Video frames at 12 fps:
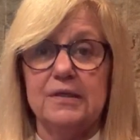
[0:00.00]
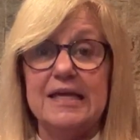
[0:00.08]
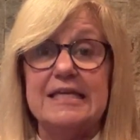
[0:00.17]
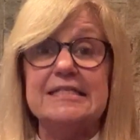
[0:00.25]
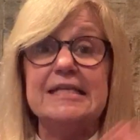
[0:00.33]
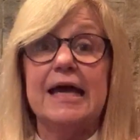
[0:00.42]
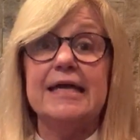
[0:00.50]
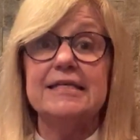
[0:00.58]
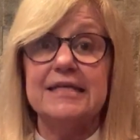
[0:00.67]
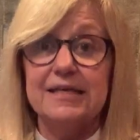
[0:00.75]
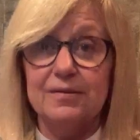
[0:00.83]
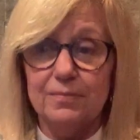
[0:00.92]
indict
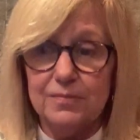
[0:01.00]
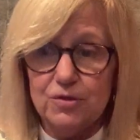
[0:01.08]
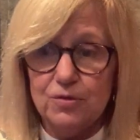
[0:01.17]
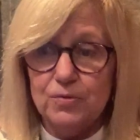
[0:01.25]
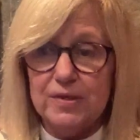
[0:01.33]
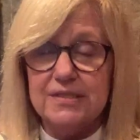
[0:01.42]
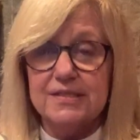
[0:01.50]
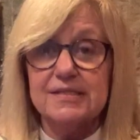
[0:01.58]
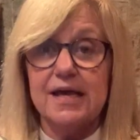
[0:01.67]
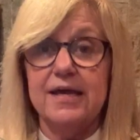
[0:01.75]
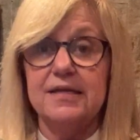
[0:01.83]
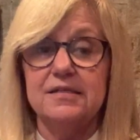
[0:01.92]
him, to
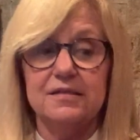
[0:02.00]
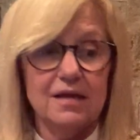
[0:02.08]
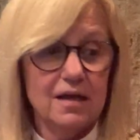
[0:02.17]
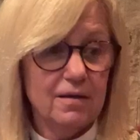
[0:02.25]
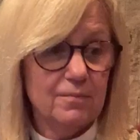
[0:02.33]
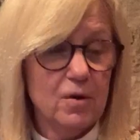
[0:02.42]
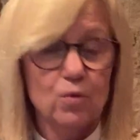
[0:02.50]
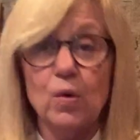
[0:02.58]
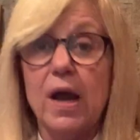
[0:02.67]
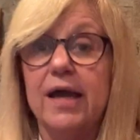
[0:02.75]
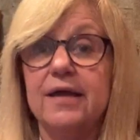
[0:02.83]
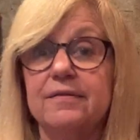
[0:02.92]
incite a
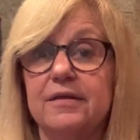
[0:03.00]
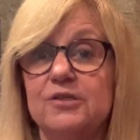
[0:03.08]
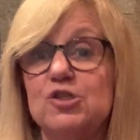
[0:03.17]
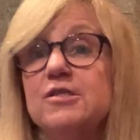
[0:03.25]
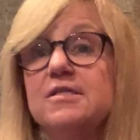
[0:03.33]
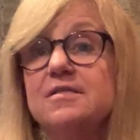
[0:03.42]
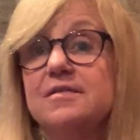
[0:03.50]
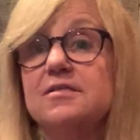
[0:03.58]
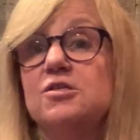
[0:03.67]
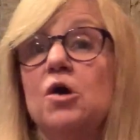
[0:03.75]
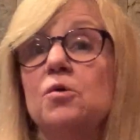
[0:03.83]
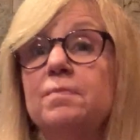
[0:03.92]
riot, that Jesus says,
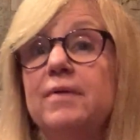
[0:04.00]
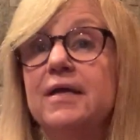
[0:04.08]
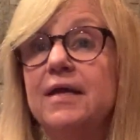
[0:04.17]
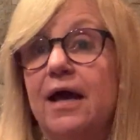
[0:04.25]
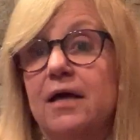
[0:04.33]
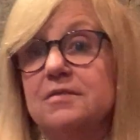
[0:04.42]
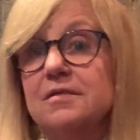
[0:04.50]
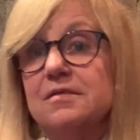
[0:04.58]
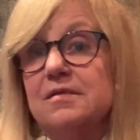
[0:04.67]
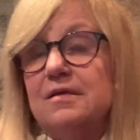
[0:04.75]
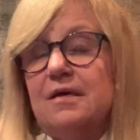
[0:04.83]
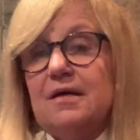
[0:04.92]
don't pay taxes.